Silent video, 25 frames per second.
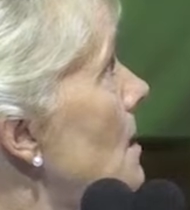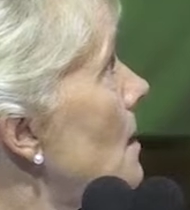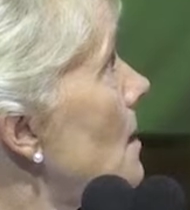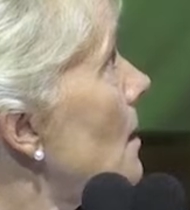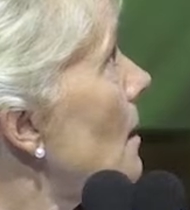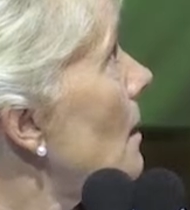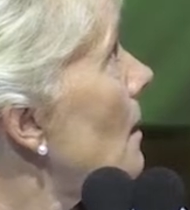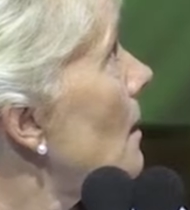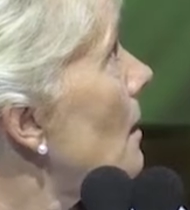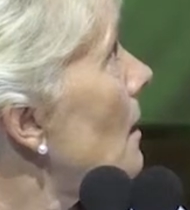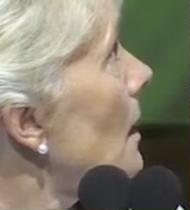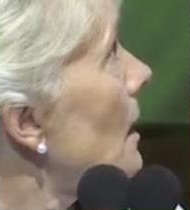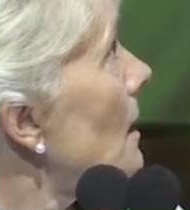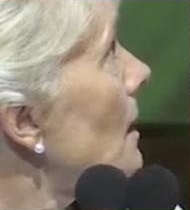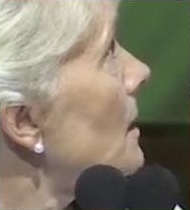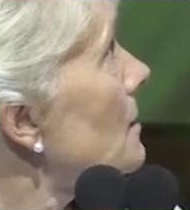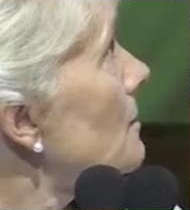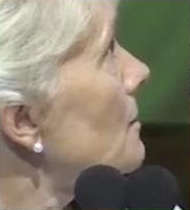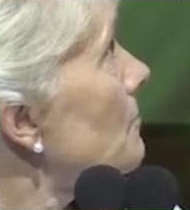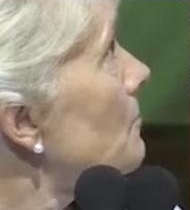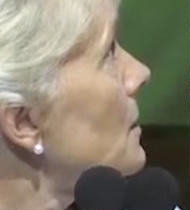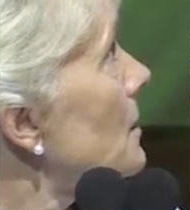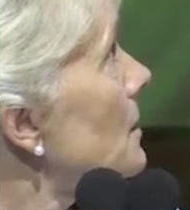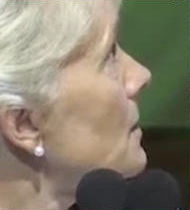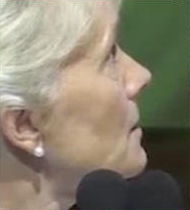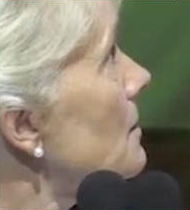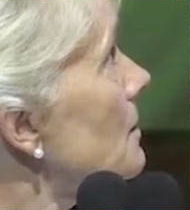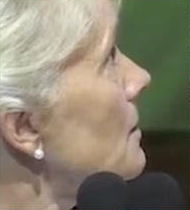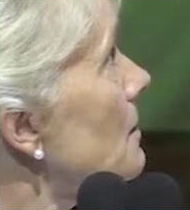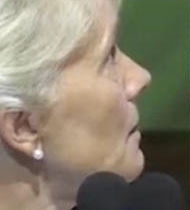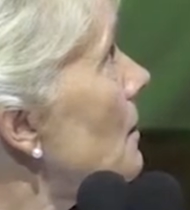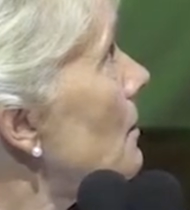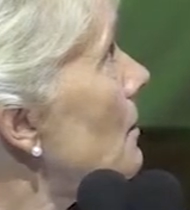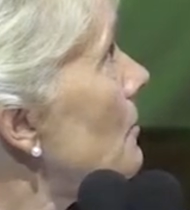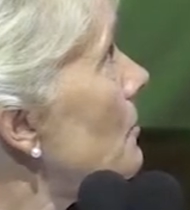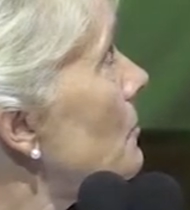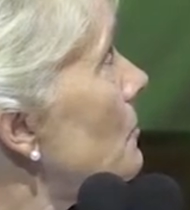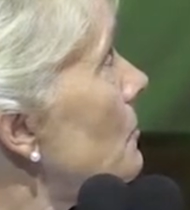and
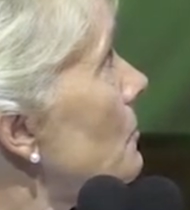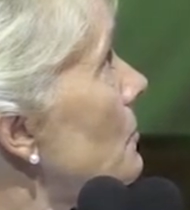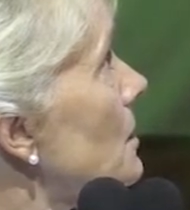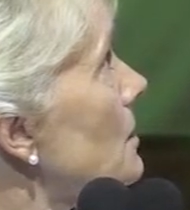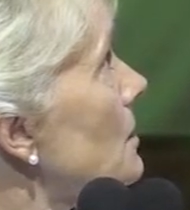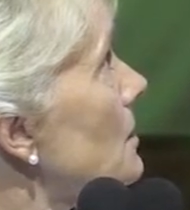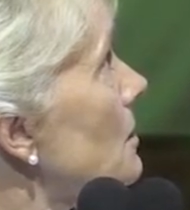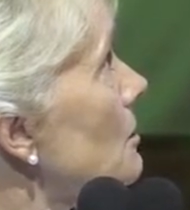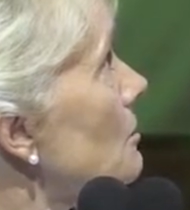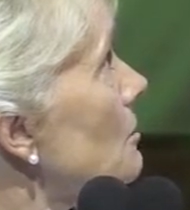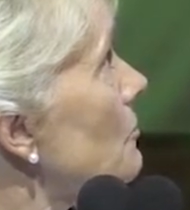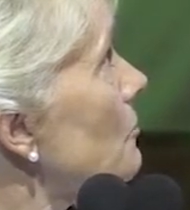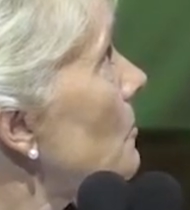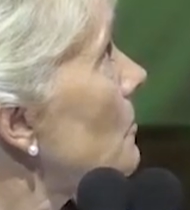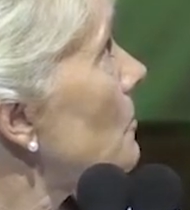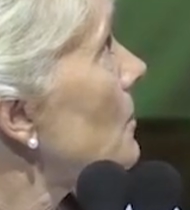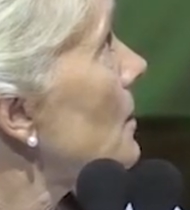PCR results from